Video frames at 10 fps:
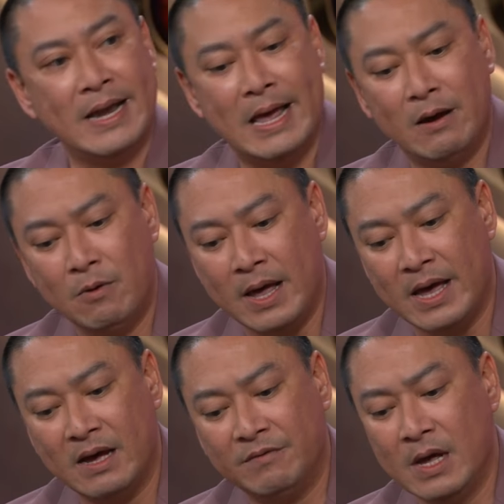now
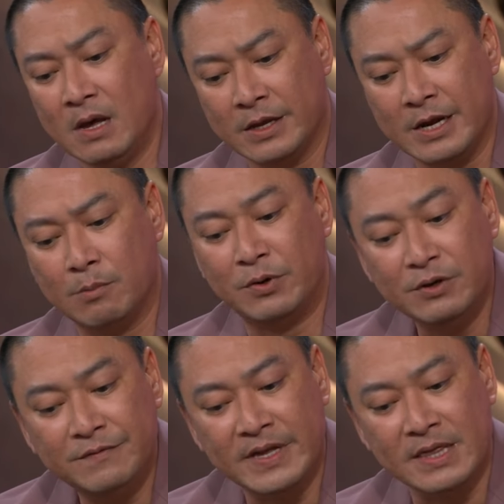have, you know,
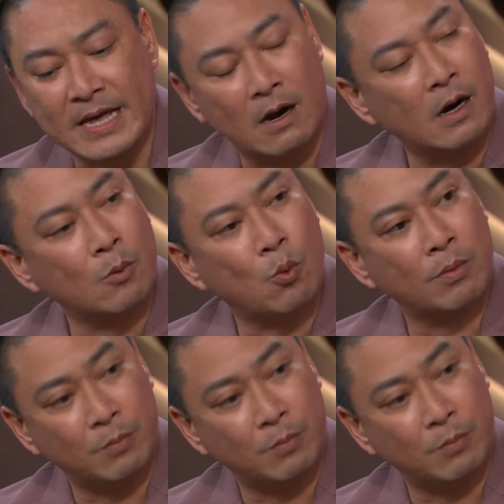proven that our